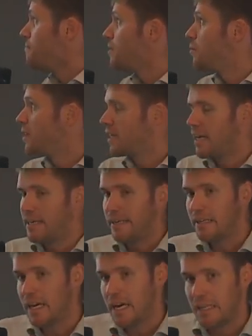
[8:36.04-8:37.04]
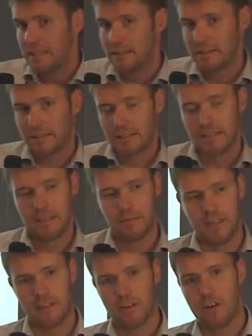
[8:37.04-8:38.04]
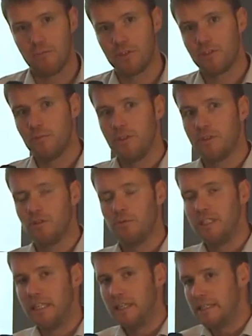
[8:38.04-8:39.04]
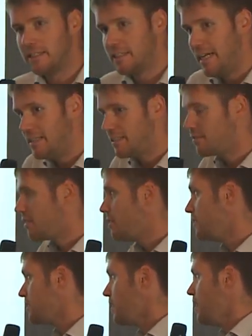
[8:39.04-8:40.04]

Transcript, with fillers: We can analyze, when it comes to an exchange agreement,